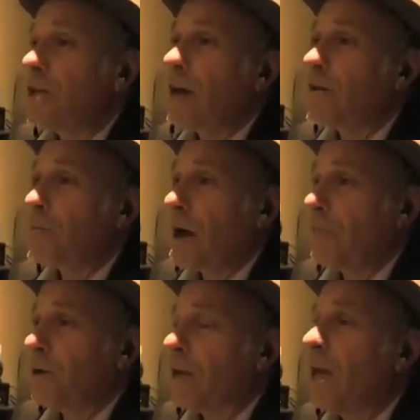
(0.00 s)
dollar
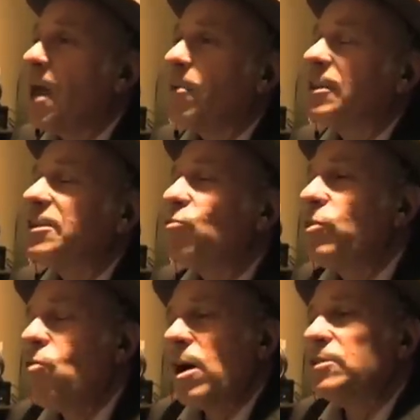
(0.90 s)
property. Right. But they said
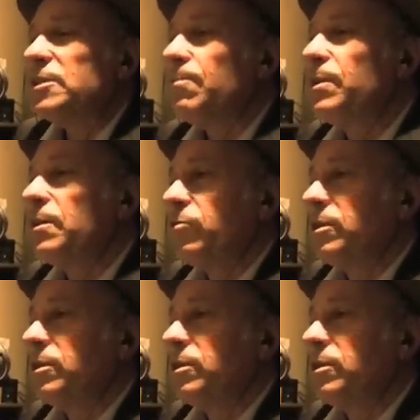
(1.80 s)
we want something in